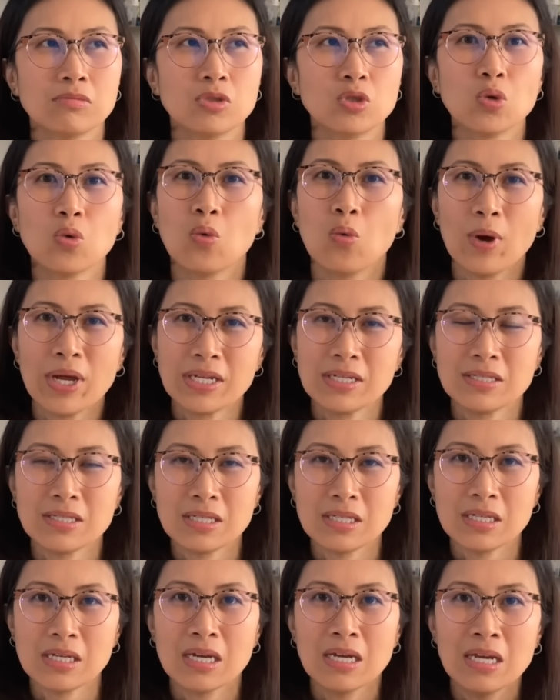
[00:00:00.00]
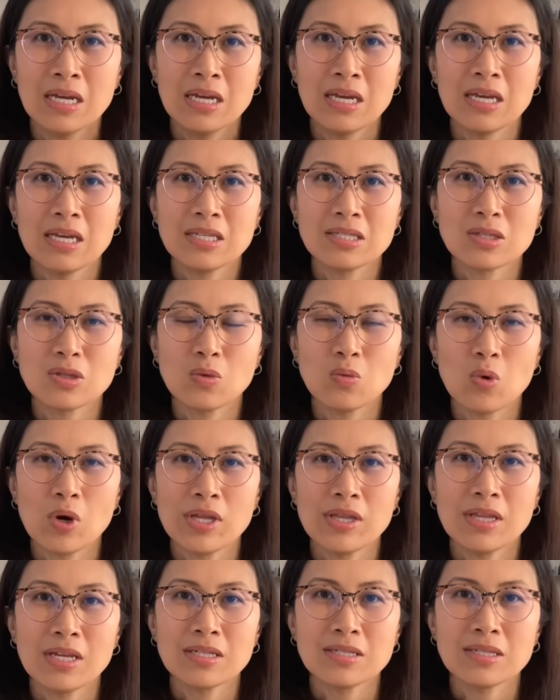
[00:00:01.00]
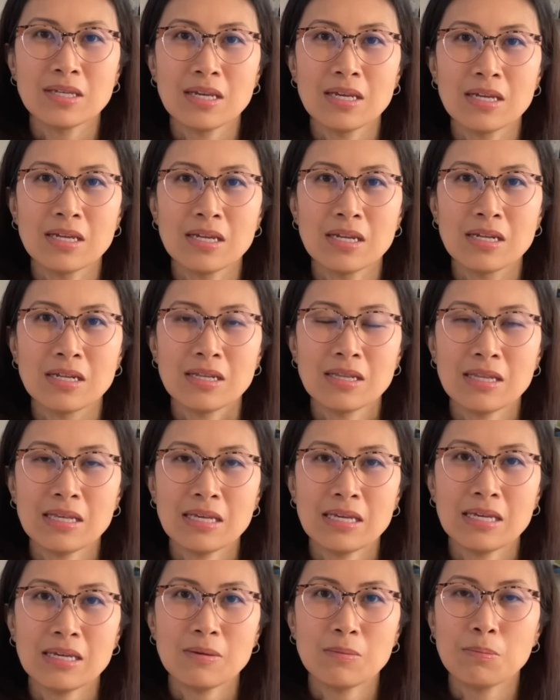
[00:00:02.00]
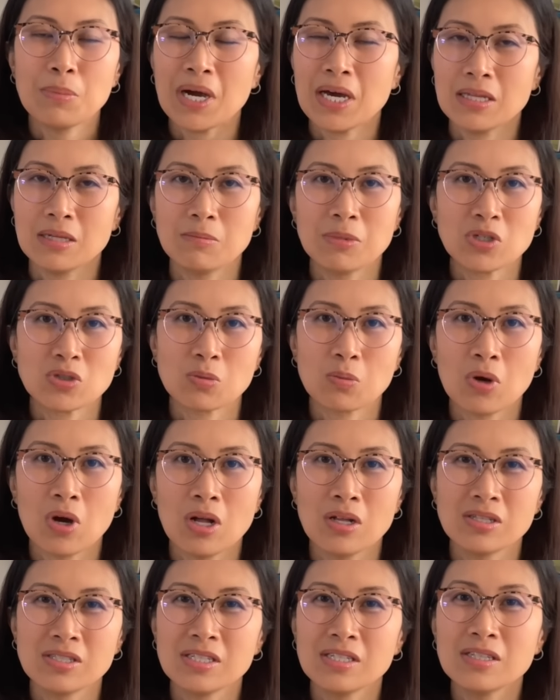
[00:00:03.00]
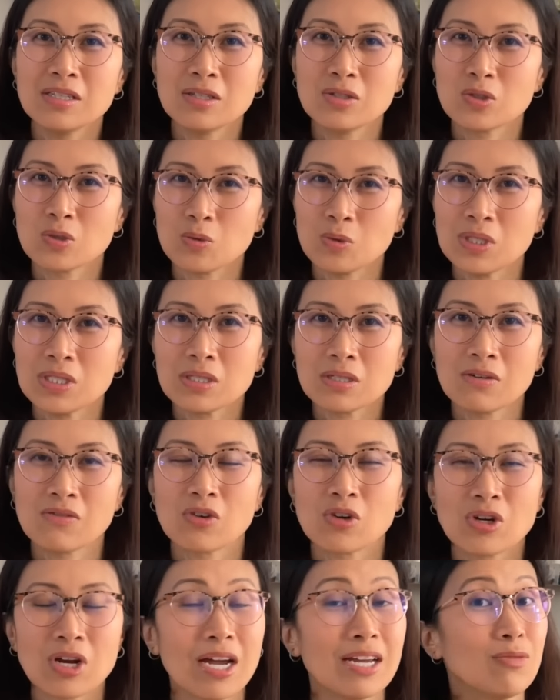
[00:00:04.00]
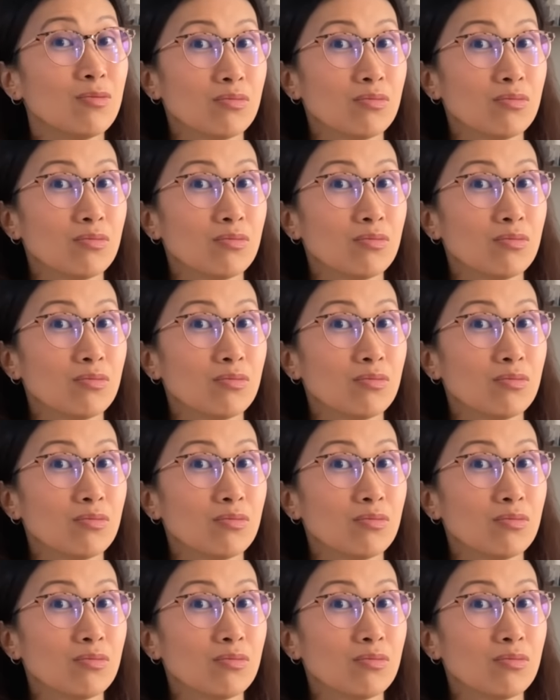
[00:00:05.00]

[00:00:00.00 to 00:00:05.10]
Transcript: 20 is the one that's in the Pilot Metropolitan, the squeeze converter.